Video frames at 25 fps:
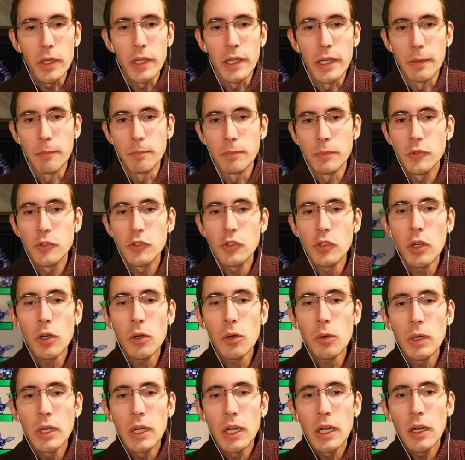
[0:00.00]
Okay,
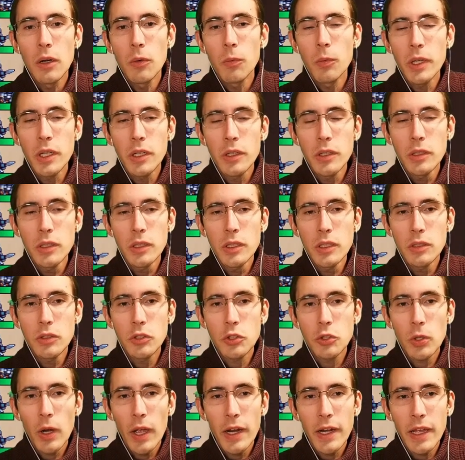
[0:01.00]
so we
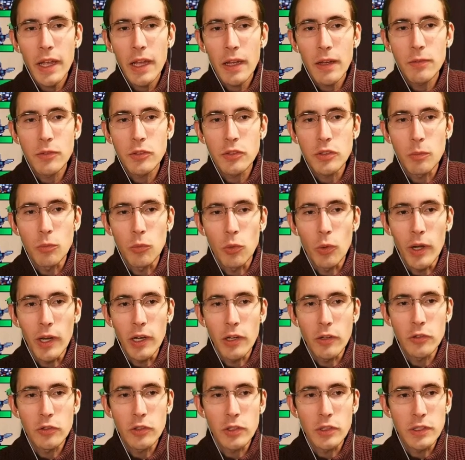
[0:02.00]
could try to have some
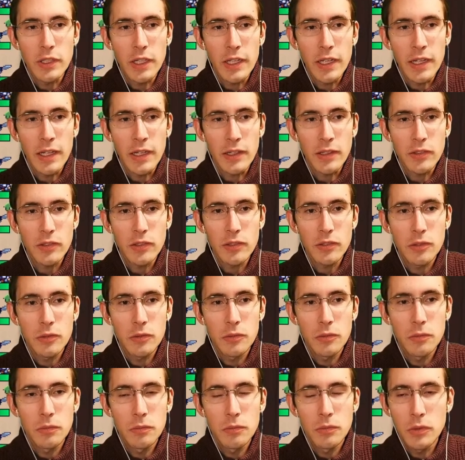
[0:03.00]
ranged
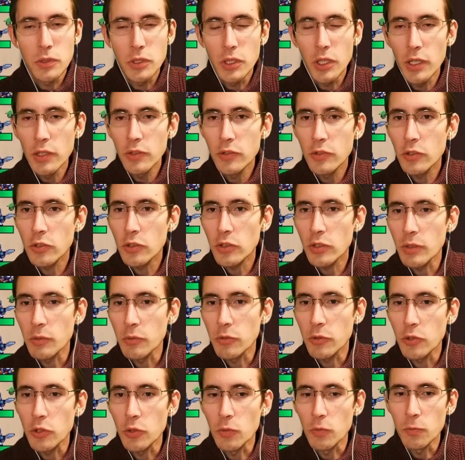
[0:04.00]
attacks. Guns
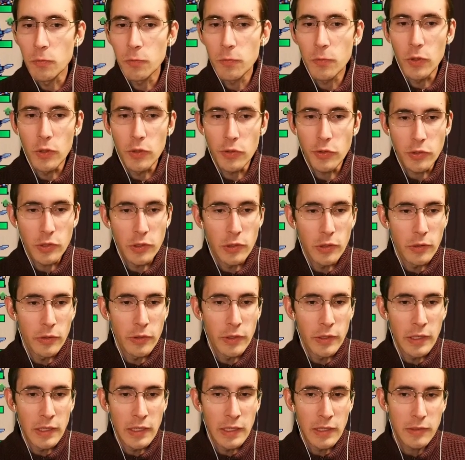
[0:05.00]
usually shoot first and
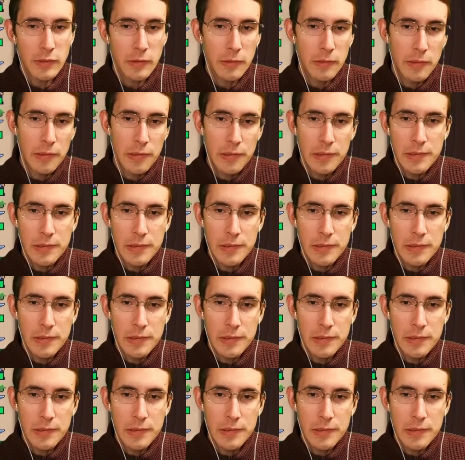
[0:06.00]
all that.